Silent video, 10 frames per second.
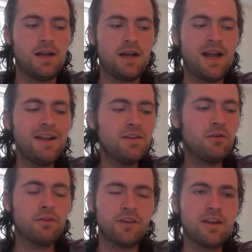I
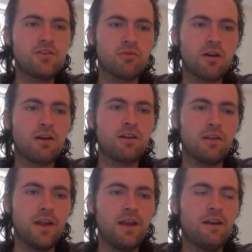don't think Gerard
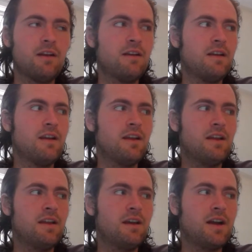Gallant,
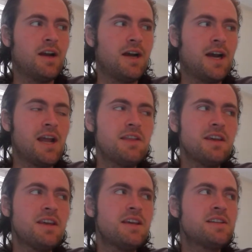I think
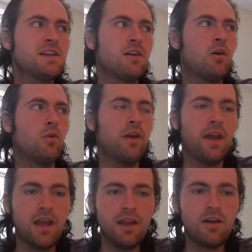he's an
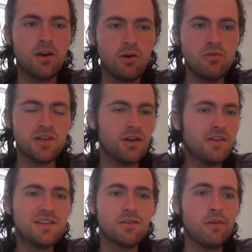okay coach. I don't
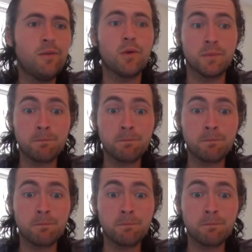think he's a great one.